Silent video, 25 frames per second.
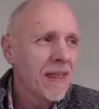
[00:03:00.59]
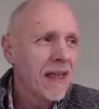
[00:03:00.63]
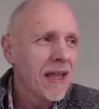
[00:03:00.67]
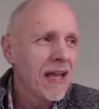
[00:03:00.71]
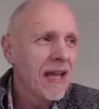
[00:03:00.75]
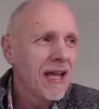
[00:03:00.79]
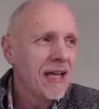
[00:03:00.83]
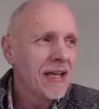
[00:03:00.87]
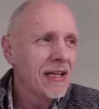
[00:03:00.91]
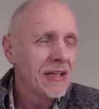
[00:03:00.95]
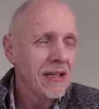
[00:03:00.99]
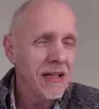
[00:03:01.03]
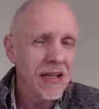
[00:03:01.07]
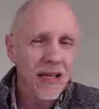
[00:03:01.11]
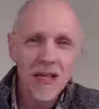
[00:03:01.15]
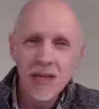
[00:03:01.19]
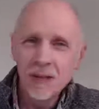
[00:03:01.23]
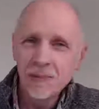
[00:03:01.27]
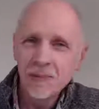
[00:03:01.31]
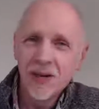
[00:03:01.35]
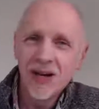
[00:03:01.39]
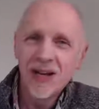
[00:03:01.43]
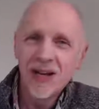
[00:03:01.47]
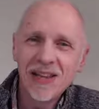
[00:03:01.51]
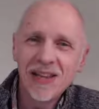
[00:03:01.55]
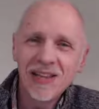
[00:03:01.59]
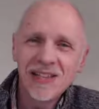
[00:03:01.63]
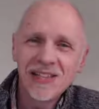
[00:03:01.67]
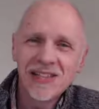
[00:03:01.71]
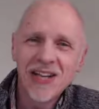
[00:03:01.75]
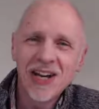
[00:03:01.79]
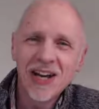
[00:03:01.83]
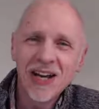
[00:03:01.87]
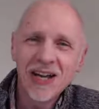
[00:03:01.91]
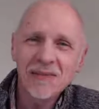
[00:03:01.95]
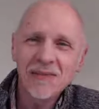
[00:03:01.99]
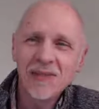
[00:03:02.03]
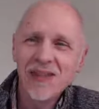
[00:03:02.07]
And by
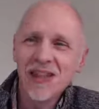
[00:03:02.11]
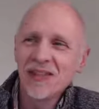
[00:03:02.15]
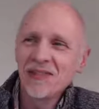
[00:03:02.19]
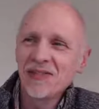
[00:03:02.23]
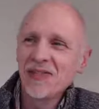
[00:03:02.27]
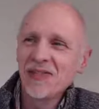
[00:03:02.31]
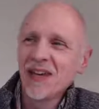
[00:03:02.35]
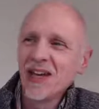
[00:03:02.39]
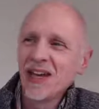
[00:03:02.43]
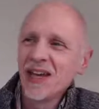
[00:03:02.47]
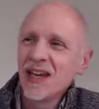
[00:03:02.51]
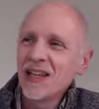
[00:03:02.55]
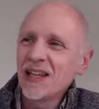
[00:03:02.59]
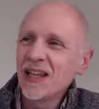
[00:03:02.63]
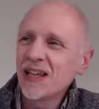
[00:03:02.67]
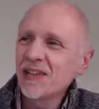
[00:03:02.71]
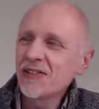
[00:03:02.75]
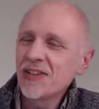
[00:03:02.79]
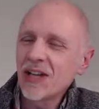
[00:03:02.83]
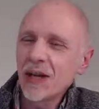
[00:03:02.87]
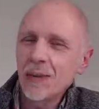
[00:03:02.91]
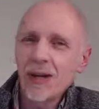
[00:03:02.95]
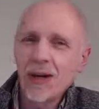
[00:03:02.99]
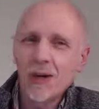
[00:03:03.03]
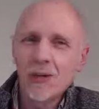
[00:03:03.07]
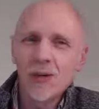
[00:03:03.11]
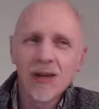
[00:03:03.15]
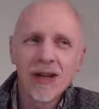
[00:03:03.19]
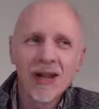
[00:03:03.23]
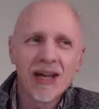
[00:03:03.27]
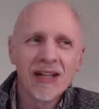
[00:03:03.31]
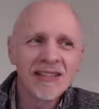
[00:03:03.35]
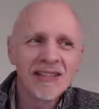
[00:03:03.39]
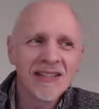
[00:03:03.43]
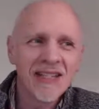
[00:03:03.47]
time they've come out with like